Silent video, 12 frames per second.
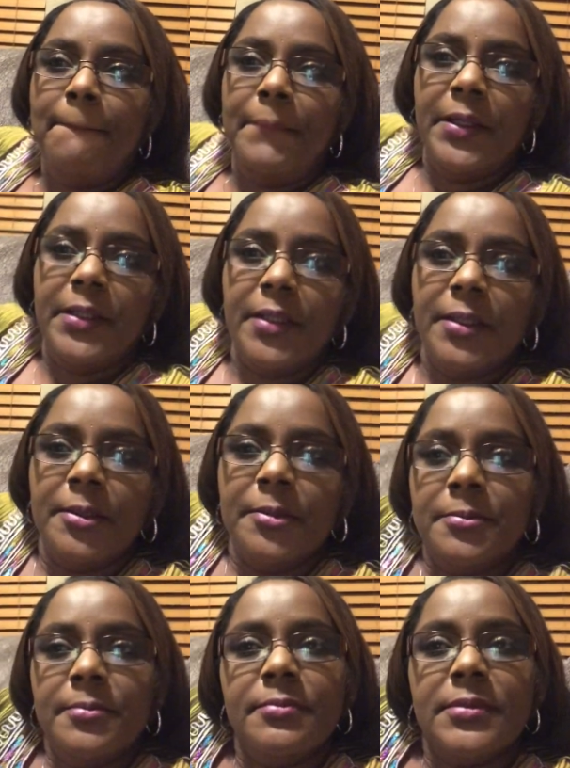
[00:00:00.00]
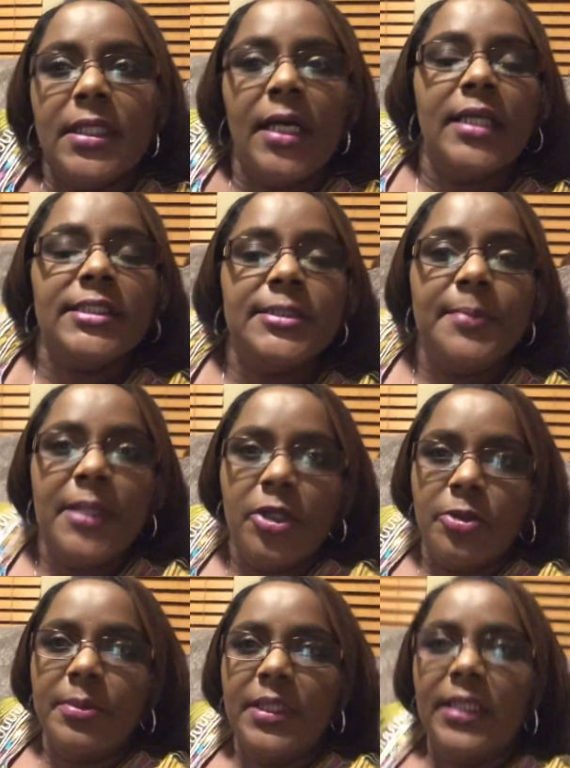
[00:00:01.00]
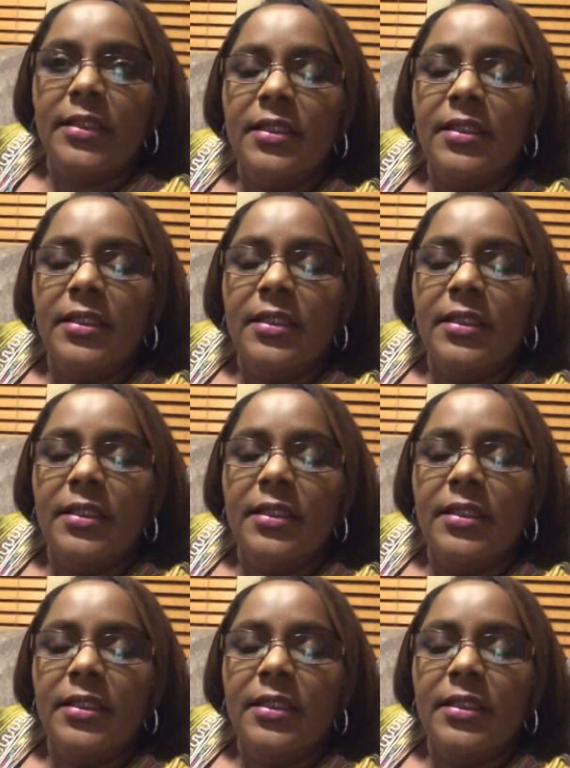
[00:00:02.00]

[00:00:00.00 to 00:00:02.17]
But God spared me.